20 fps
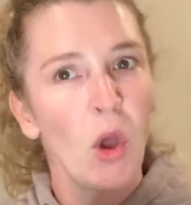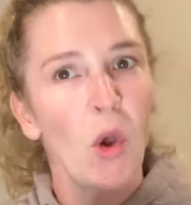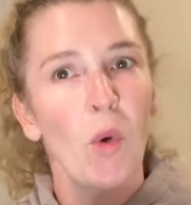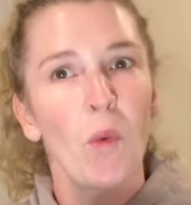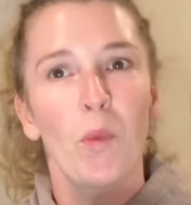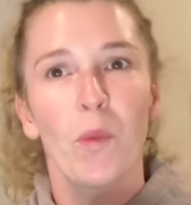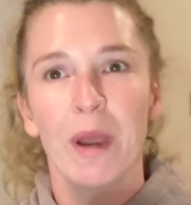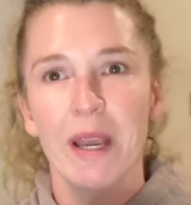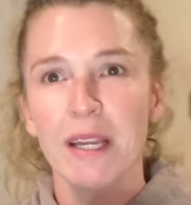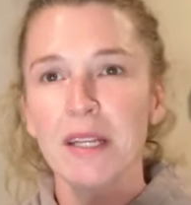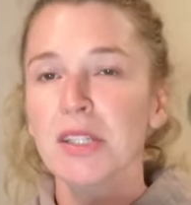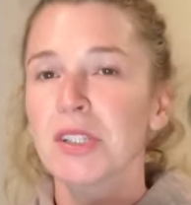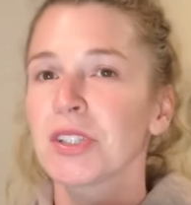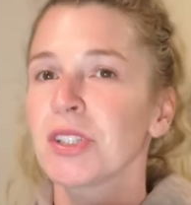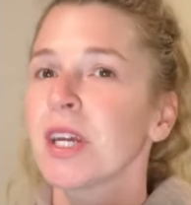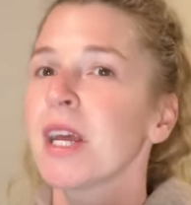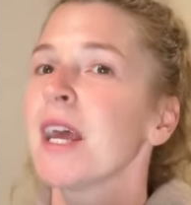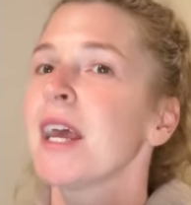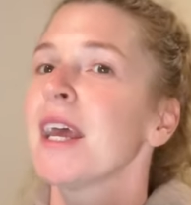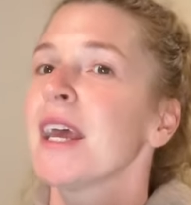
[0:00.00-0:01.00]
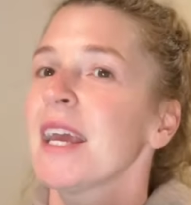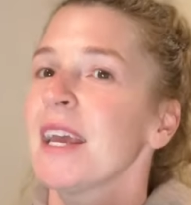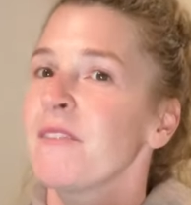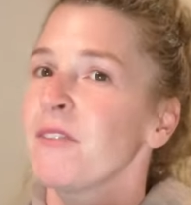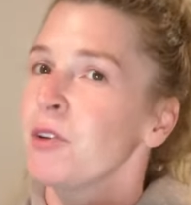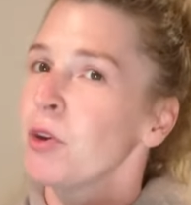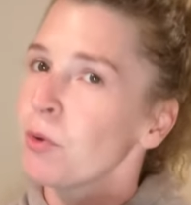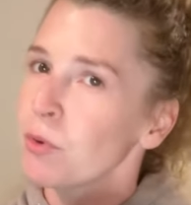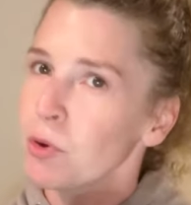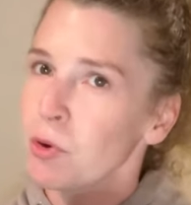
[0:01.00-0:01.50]
which, if
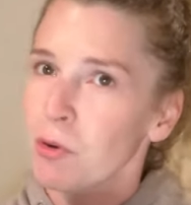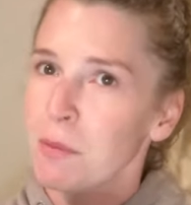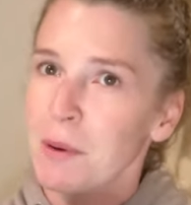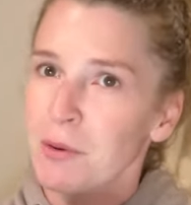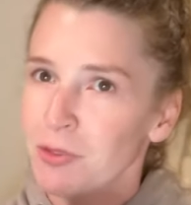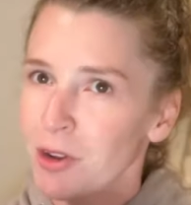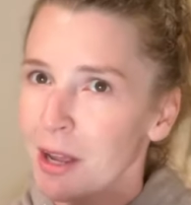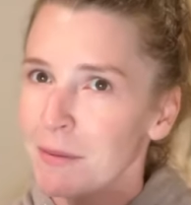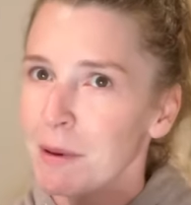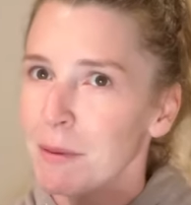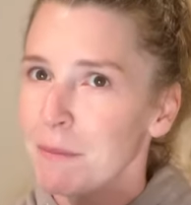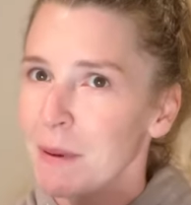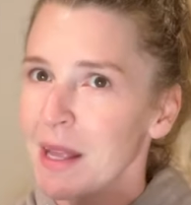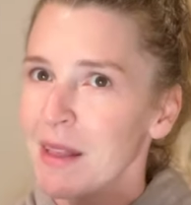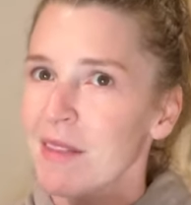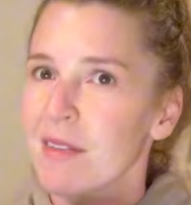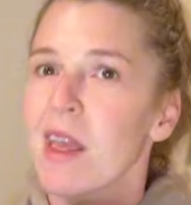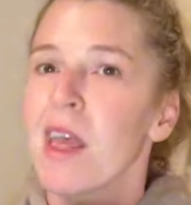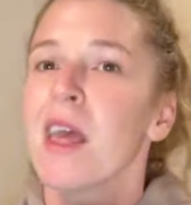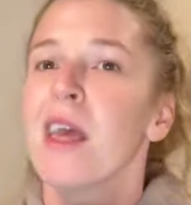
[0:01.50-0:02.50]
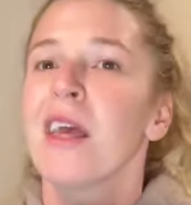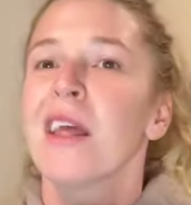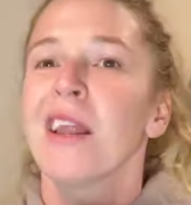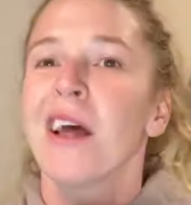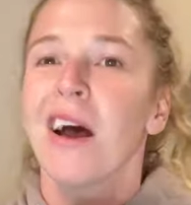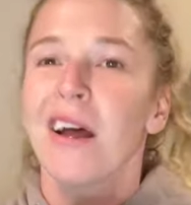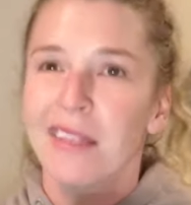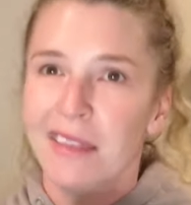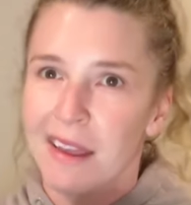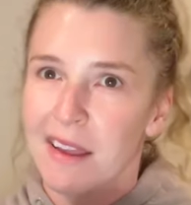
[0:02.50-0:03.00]
you don't know about diamond bits,
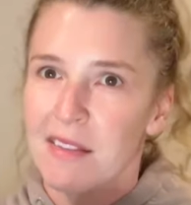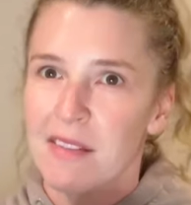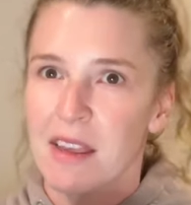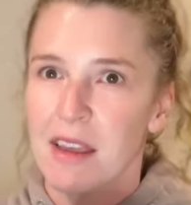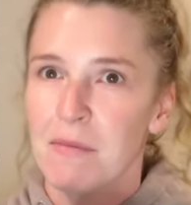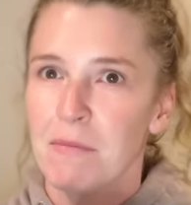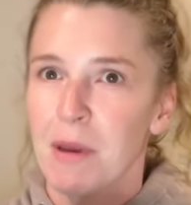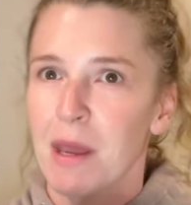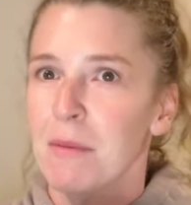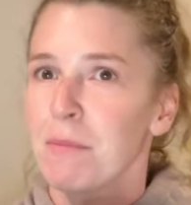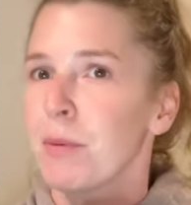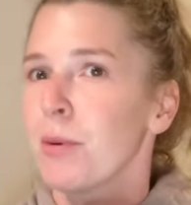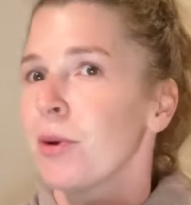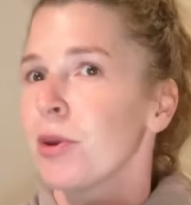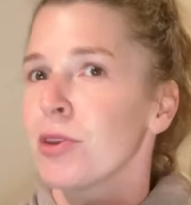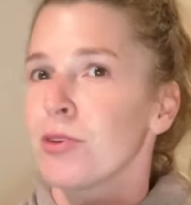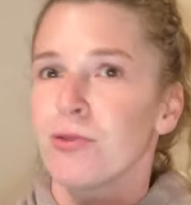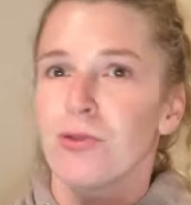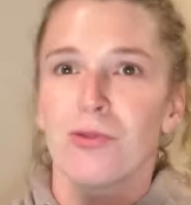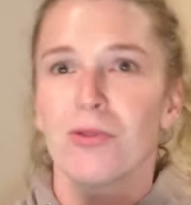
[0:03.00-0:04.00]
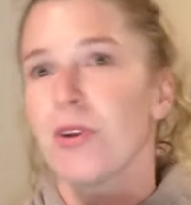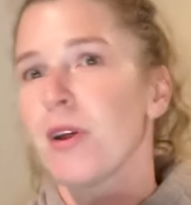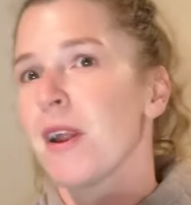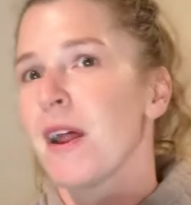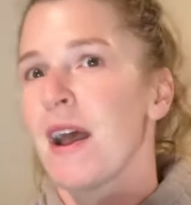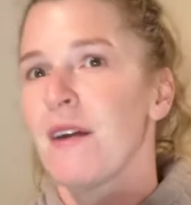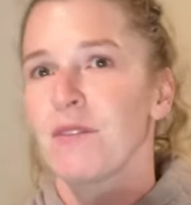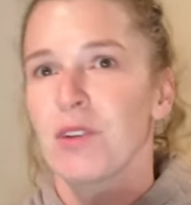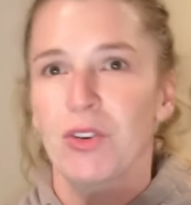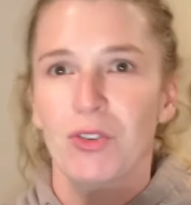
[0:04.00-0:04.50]
unlike sandpaper, you do not
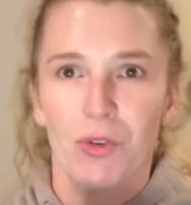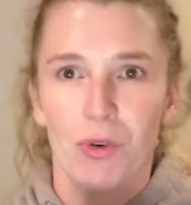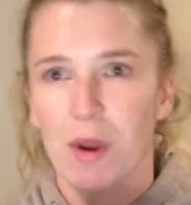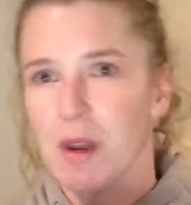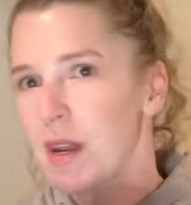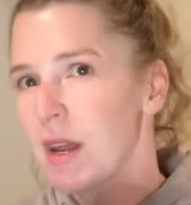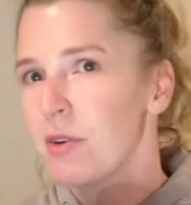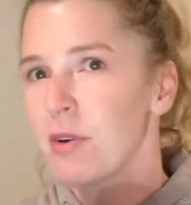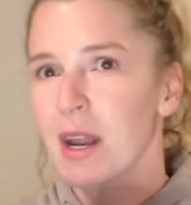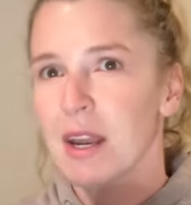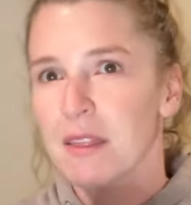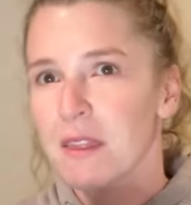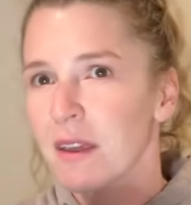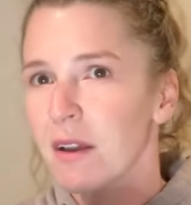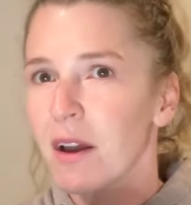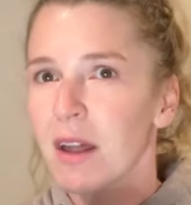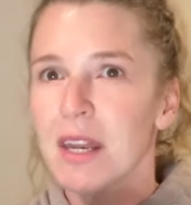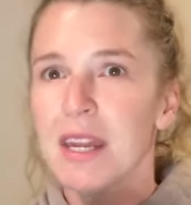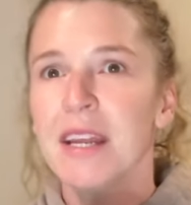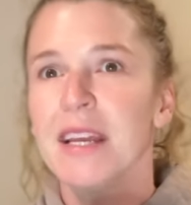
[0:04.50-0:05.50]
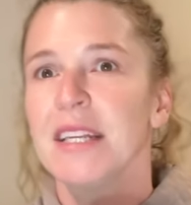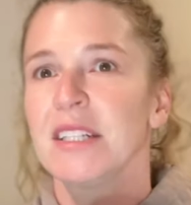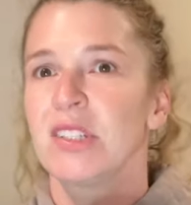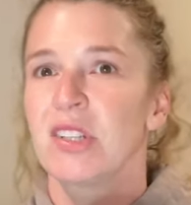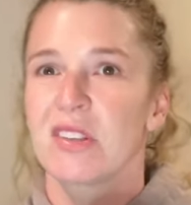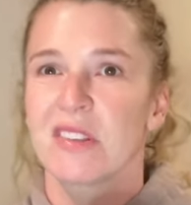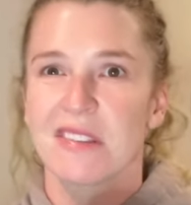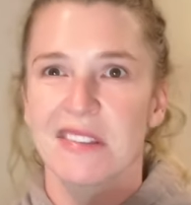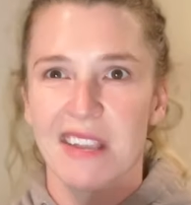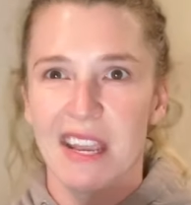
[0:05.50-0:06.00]
have to trade out anything on it. It
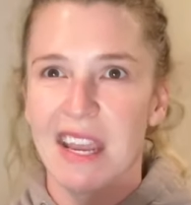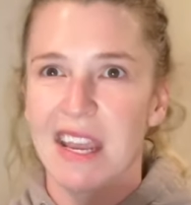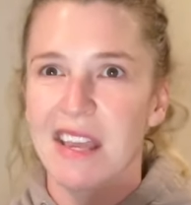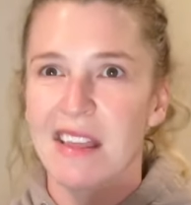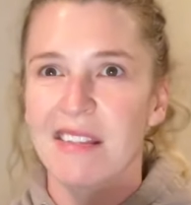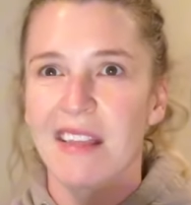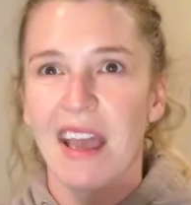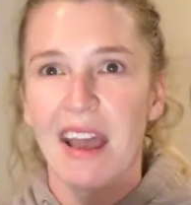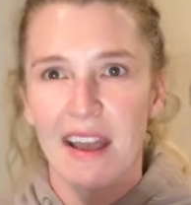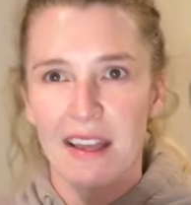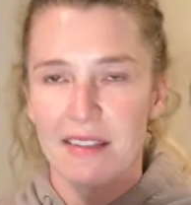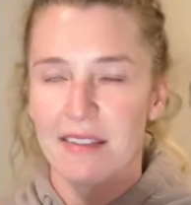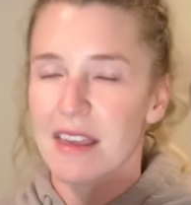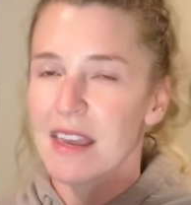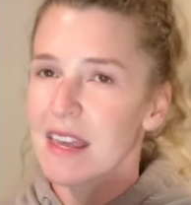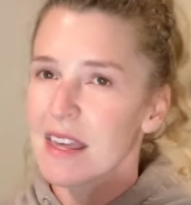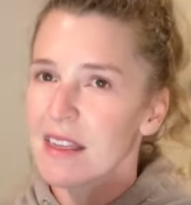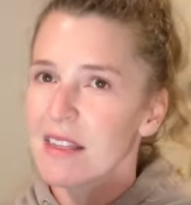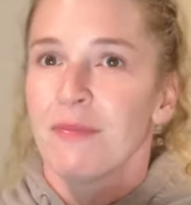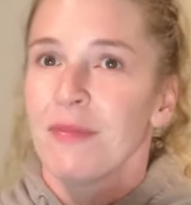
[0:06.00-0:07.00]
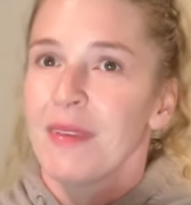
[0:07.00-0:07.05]
just stays as is.